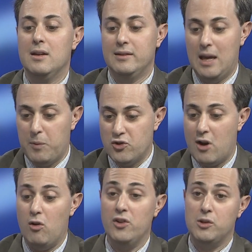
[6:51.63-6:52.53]
Tampa
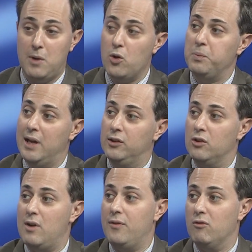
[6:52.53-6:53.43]
General and some other places
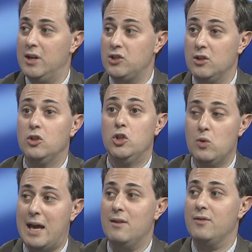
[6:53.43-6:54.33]
around the region do
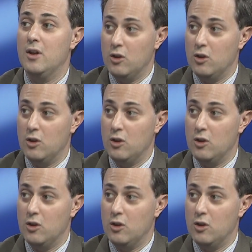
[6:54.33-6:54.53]
have